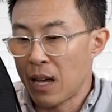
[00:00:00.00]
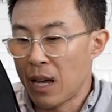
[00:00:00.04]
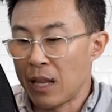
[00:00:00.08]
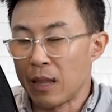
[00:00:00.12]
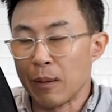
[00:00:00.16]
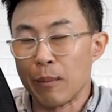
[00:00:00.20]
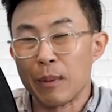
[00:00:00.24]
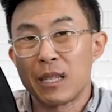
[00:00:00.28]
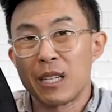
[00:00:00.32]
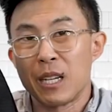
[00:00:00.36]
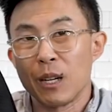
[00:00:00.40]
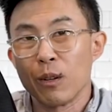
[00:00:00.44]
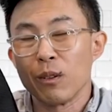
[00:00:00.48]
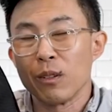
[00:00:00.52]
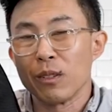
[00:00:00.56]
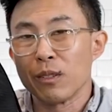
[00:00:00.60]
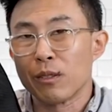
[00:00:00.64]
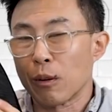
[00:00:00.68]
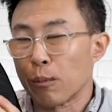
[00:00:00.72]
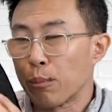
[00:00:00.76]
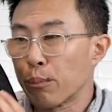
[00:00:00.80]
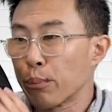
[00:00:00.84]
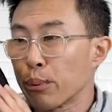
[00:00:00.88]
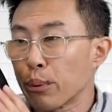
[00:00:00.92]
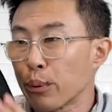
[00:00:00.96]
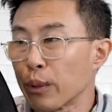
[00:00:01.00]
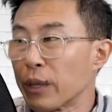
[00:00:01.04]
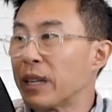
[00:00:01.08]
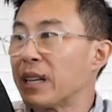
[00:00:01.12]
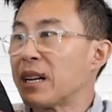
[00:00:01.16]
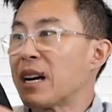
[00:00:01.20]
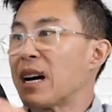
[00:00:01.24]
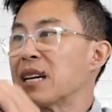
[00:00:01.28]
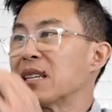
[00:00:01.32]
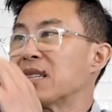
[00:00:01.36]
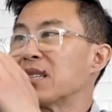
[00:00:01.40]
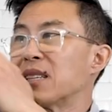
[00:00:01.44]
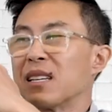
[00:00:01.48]
and the materials are pretty
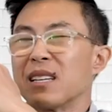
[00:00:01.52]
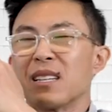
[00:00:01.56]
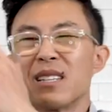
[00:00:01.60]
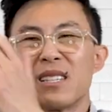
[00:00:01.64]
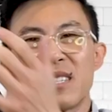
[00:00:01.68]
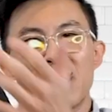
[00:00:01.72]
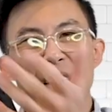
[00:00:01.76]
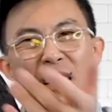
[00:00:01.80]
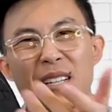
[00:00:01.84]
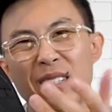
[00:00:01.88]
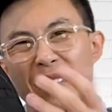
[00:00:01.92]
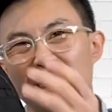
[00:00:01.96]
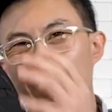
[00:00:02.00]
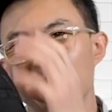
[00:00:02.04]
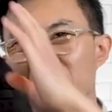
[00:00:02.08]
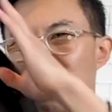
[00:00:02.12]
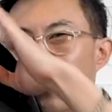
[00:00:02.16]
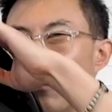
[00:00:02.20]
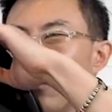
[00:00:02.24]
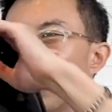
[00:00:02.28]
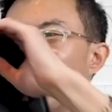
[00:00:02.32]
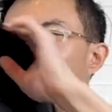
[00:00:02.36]
nice. The inside's a little